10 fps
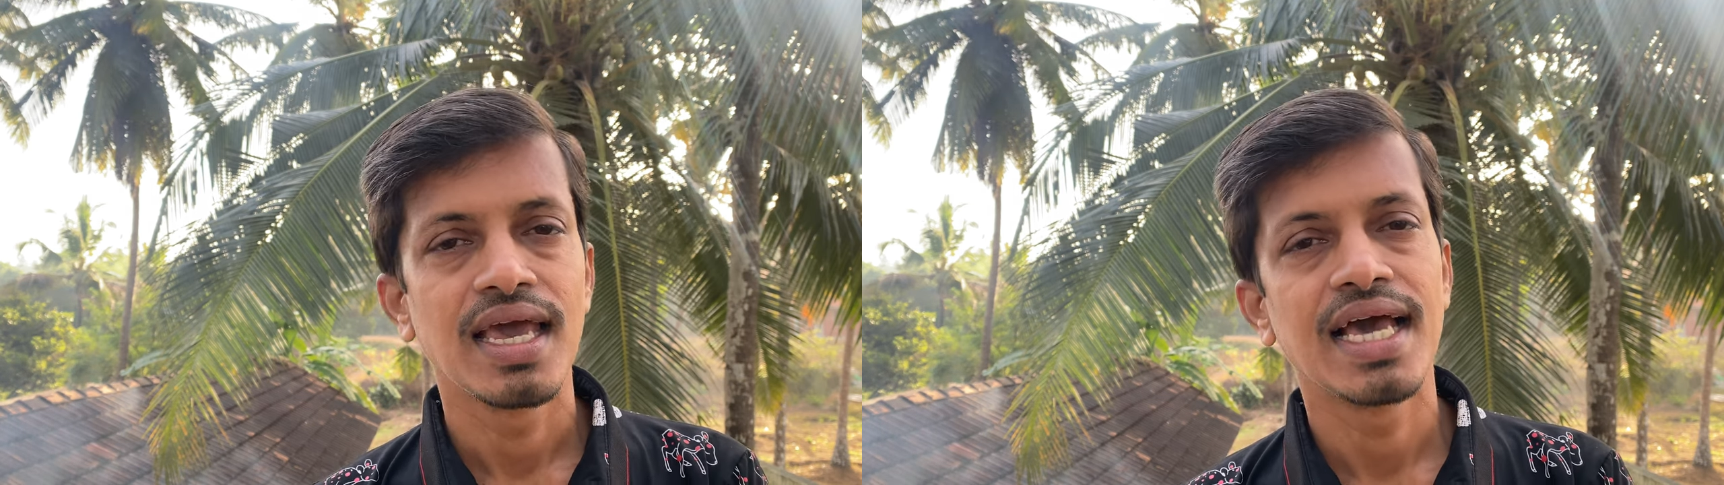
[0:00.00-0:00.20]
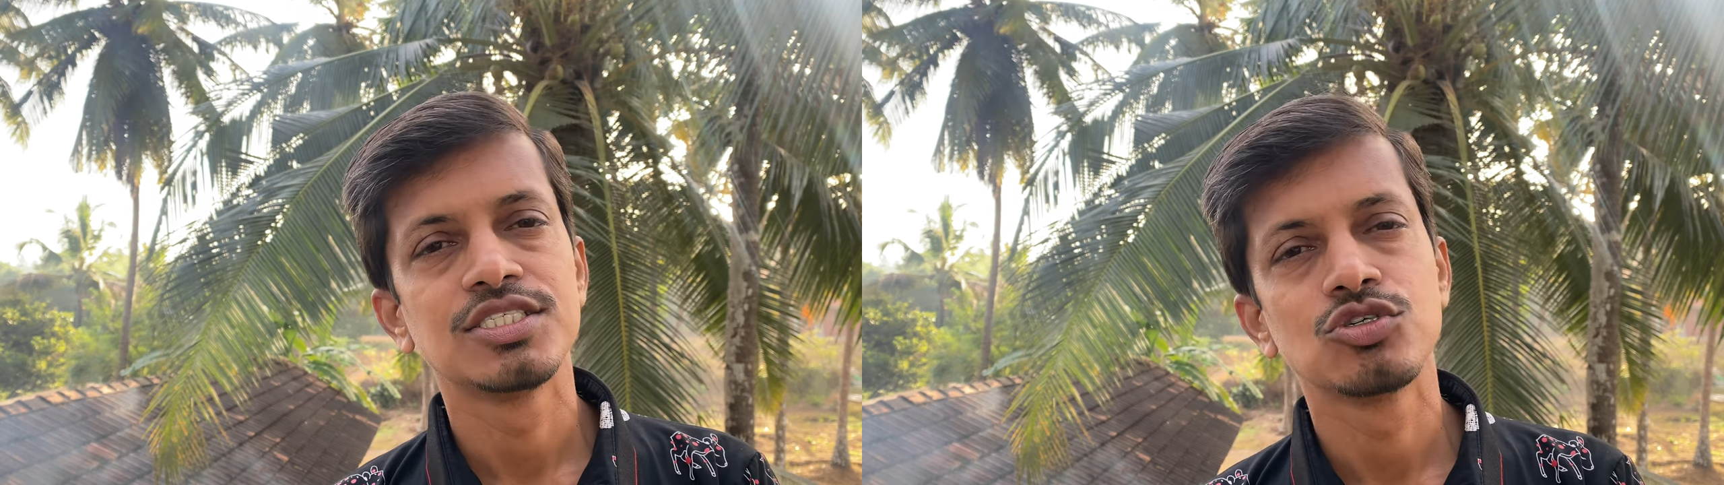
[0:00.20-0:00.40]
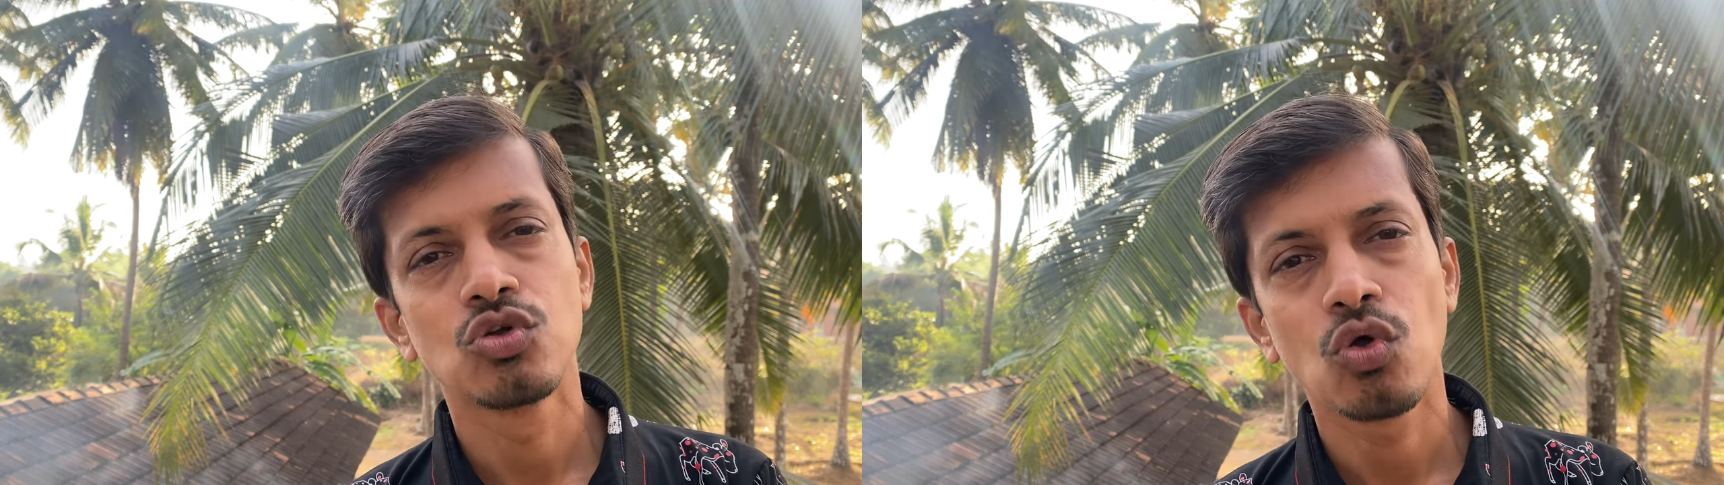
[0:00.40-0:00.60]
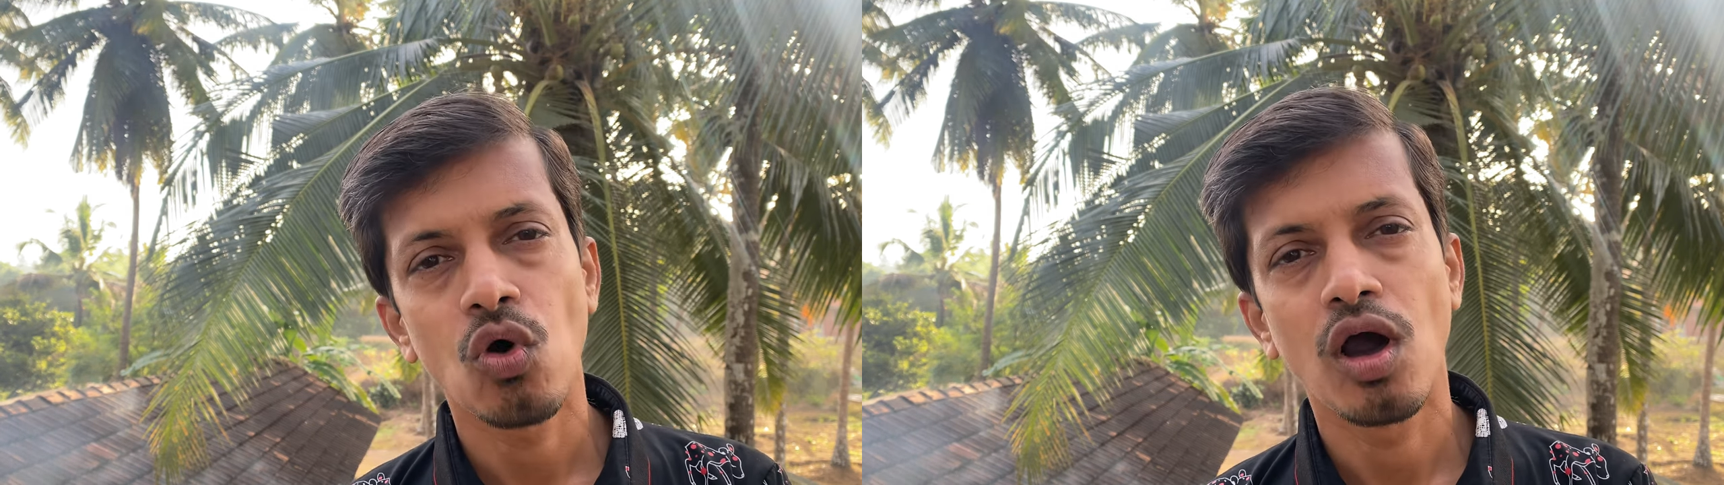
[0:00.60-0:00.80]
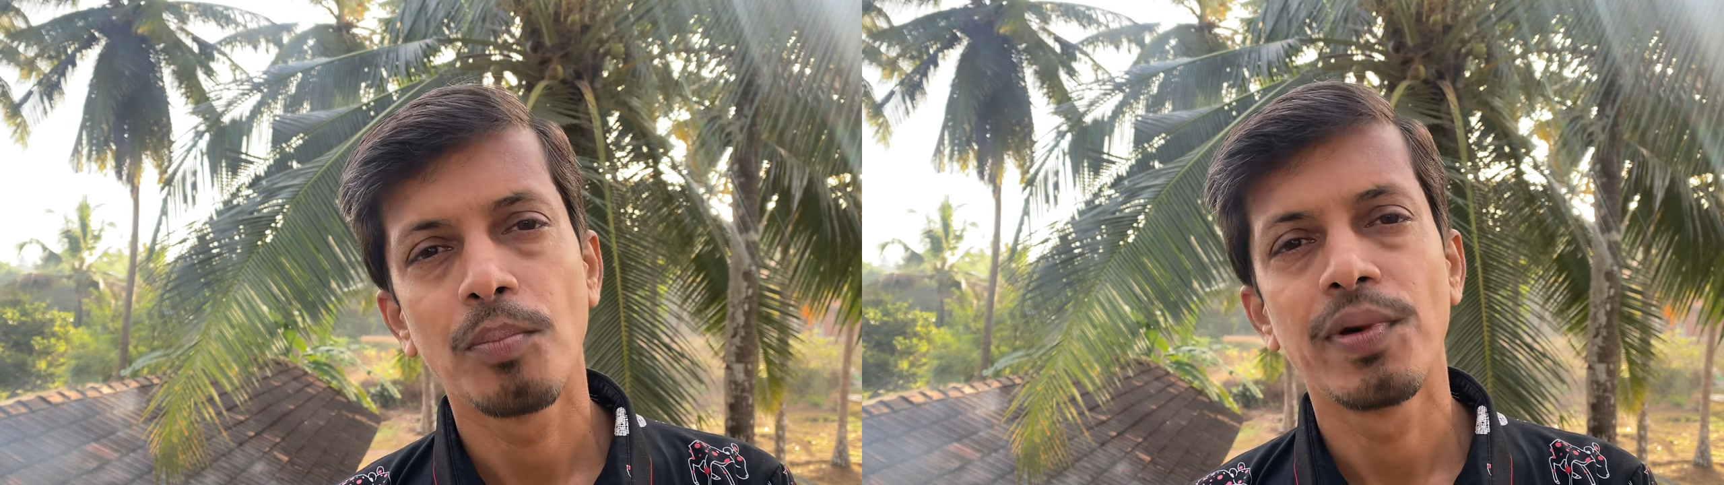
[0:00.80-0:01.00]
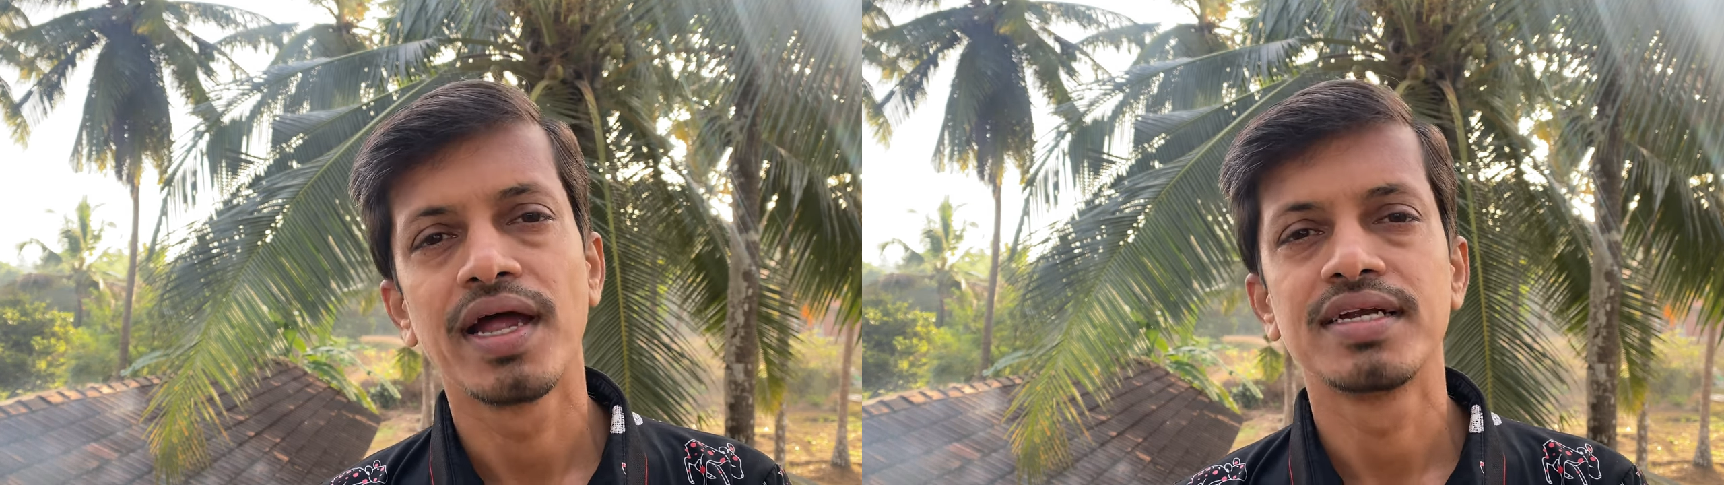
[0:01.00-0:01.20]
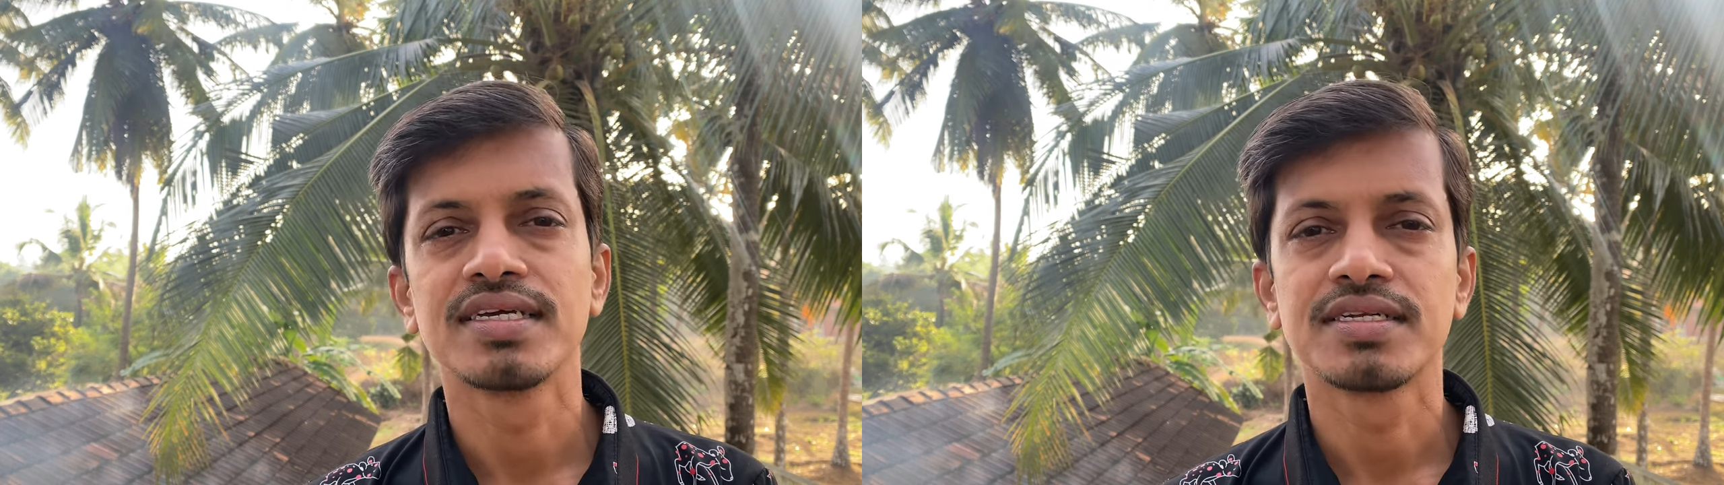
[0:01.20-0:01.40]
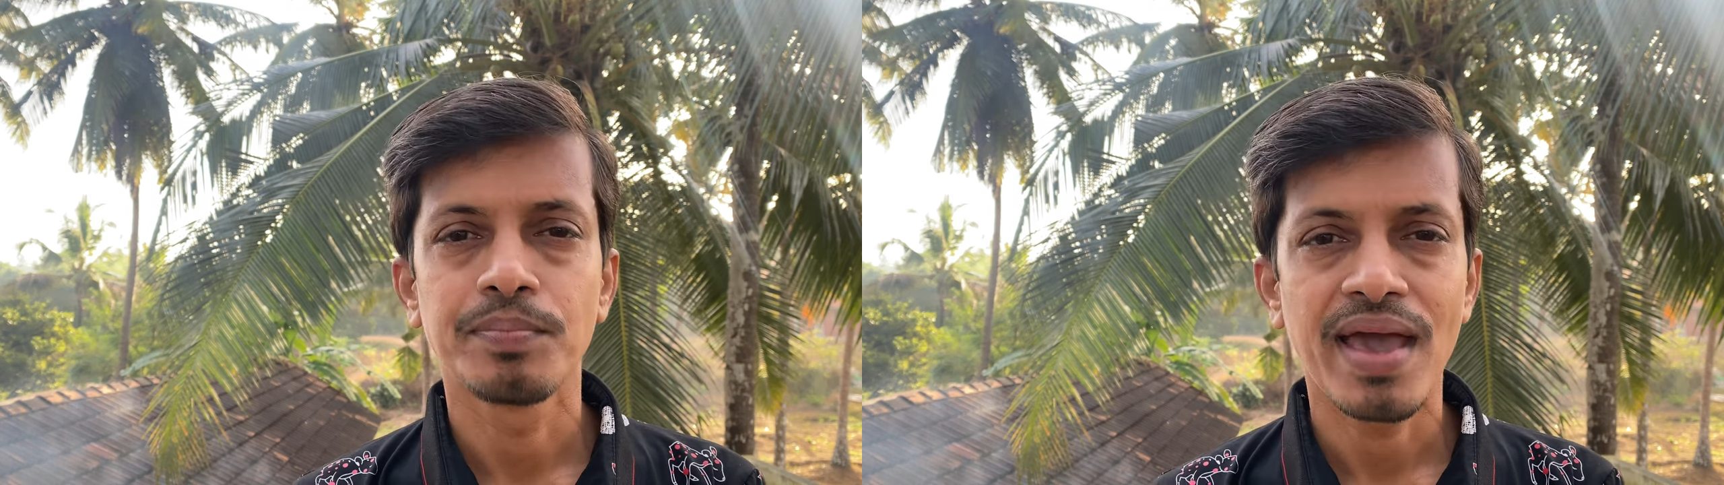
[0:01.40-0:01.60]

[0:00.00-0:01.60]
As you grow up and get